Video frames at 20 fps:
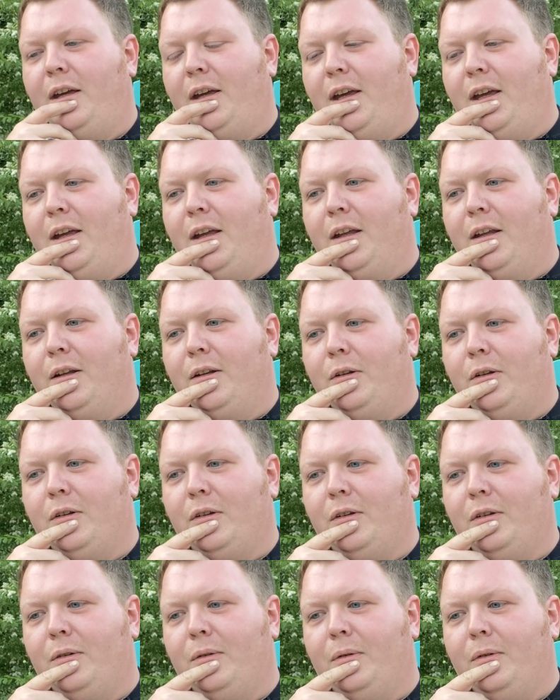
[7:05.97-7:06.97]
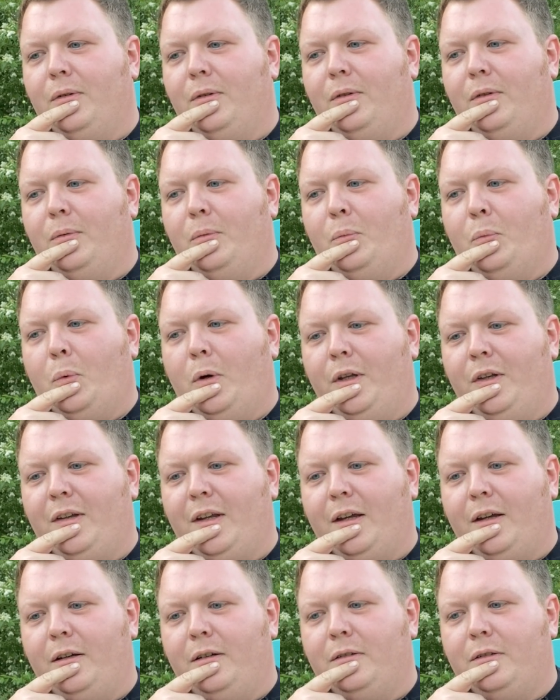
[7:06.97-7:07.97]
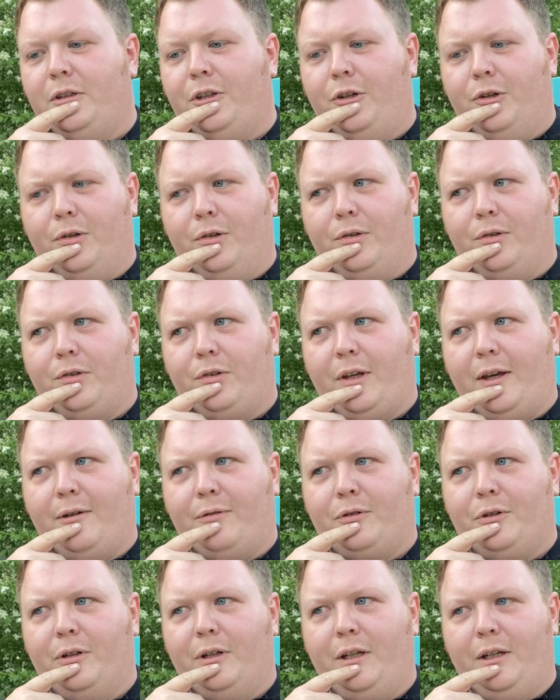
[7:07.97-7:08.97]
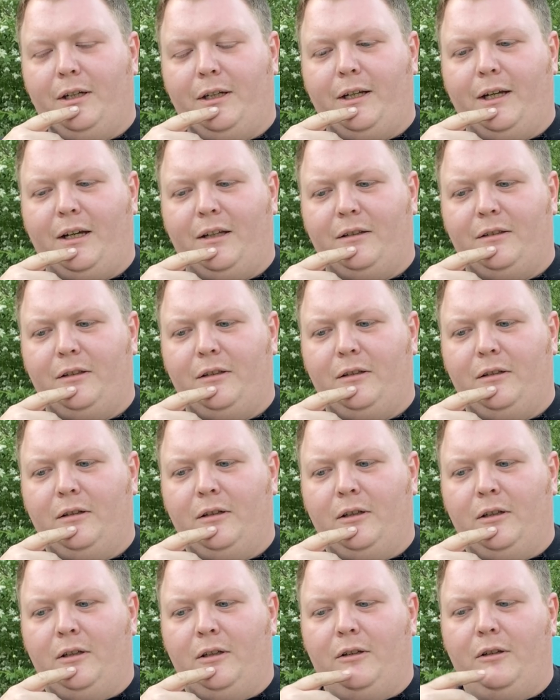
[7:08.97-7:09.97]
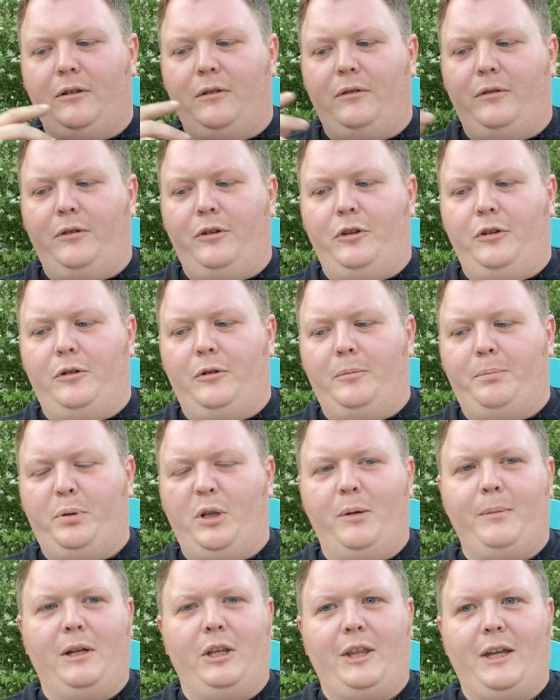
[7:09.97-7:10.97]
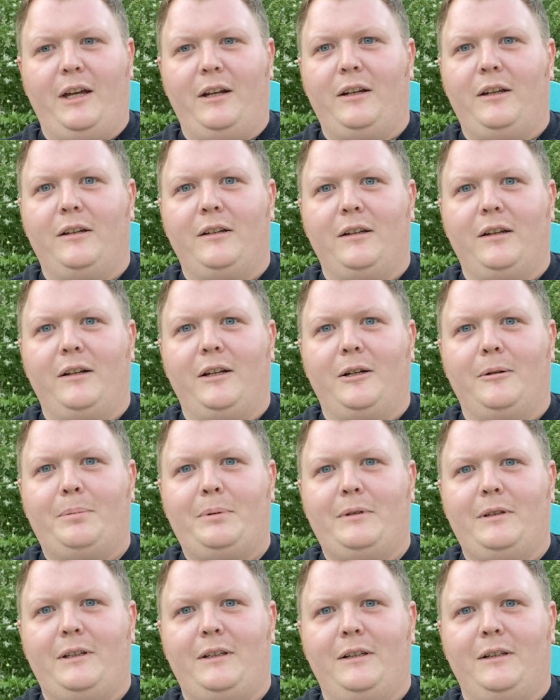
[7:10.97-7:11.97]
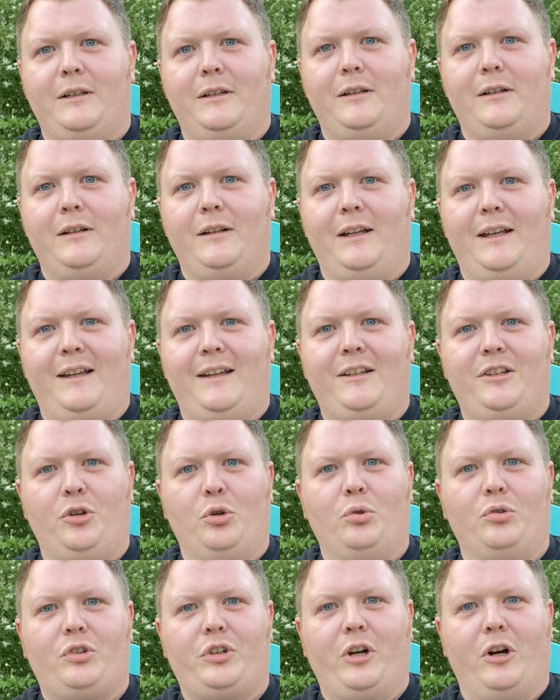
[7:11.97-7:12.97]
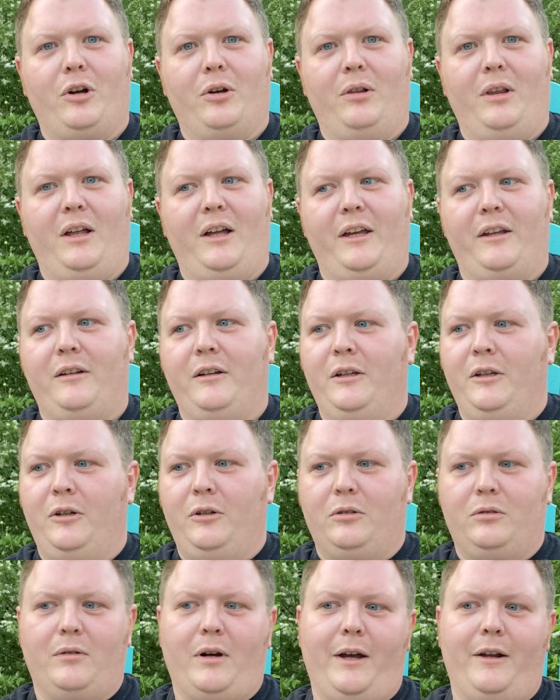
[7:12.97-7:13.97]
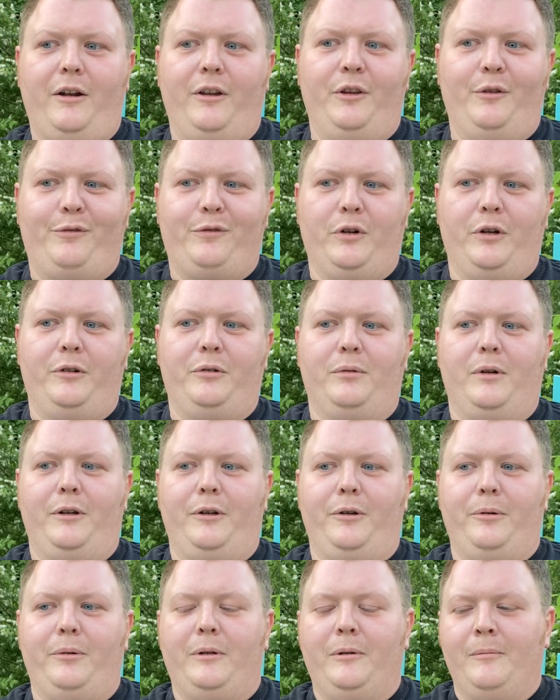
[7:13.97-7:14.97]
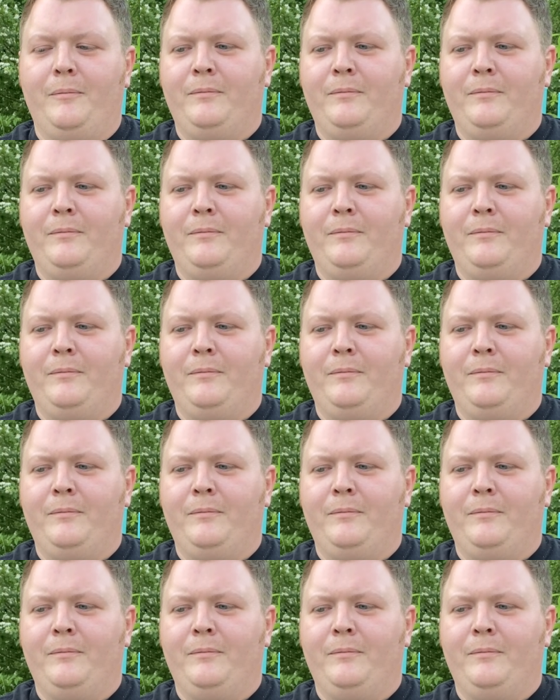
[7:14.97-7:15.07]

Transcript: And one day, years after he had gotten it, the Plymouth had ended up in a used car lot right on the front row